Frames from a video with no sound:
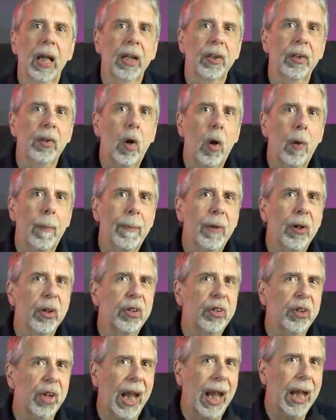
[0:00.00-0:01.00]
Not
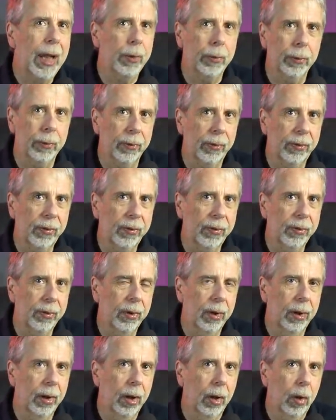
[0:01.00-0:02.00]
much else,
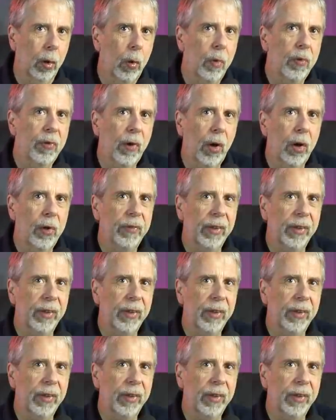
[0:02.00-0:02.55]
although